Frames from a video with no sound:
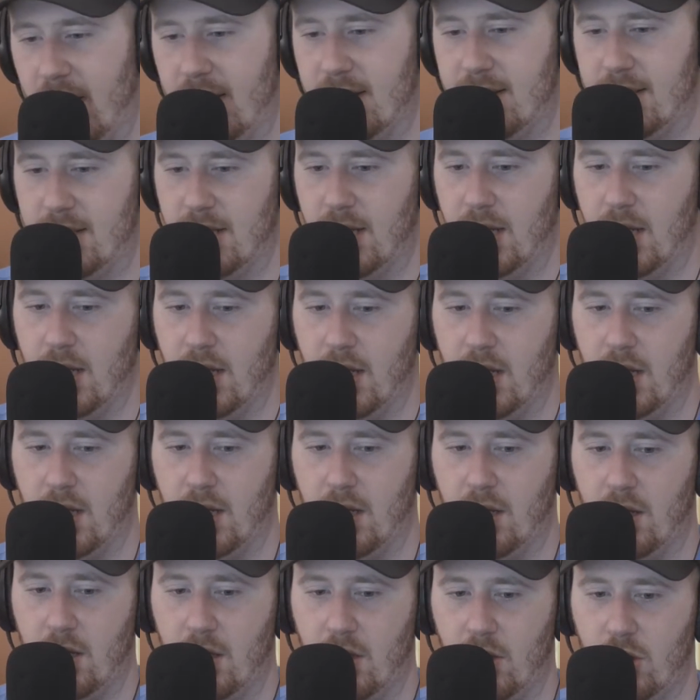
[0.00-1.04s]
it's,
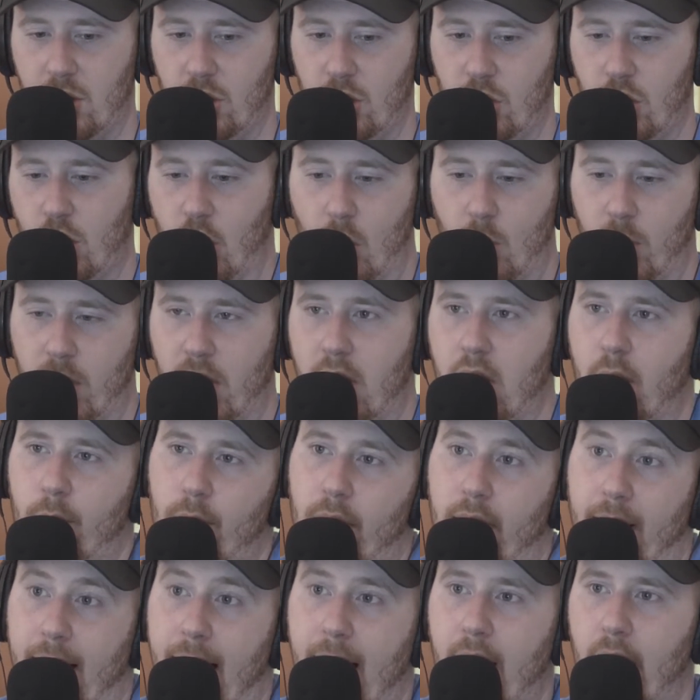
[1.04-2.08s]
you don't want to come
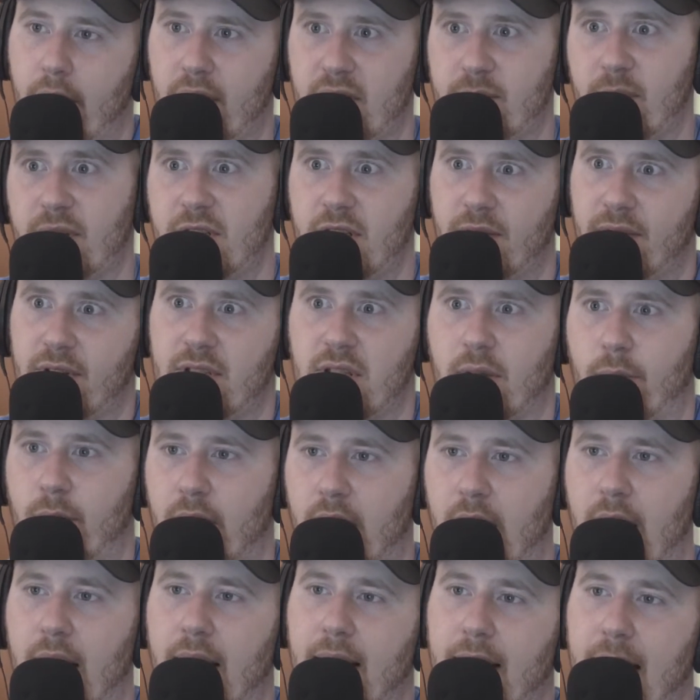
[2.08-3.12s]
right out, especially if it's
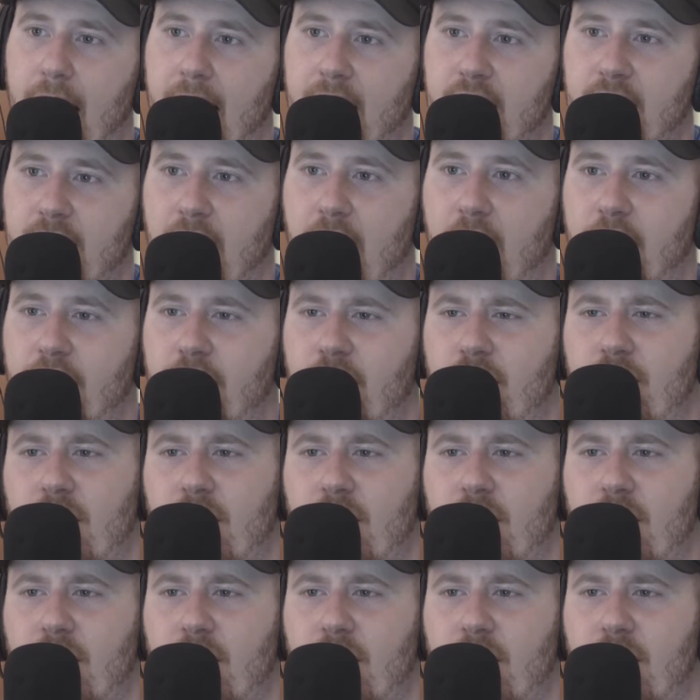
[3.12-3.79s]
someone like that stature.